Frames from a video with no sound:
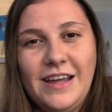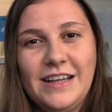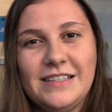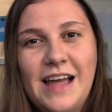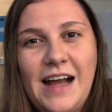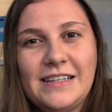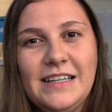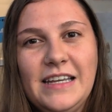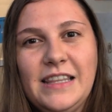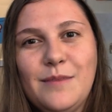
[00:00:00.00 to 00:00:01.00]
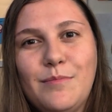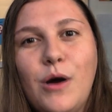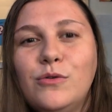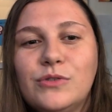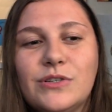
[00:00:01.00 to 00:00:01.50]
exactly the
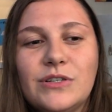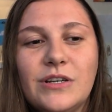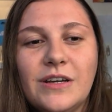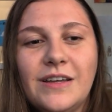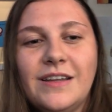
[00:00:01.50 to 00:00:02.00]
most